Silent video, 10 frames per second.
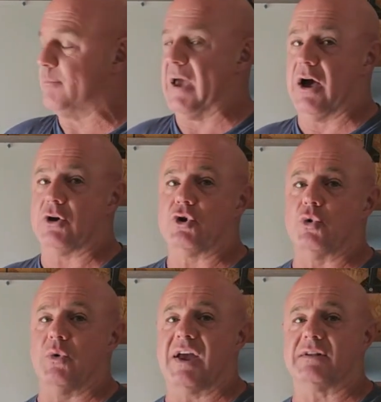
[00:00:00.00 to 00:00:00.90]
them out
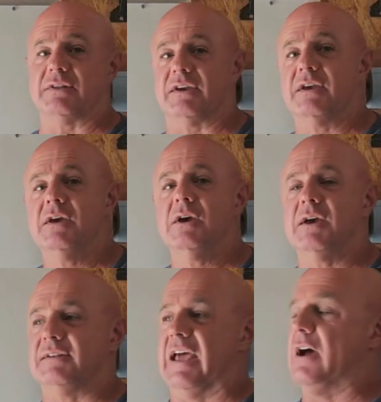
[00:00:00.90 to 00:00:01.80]
correctly.
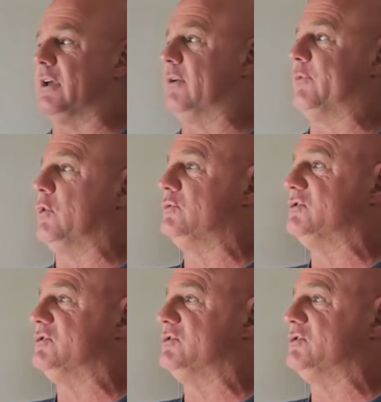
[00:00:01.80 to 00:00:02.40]
And now, if you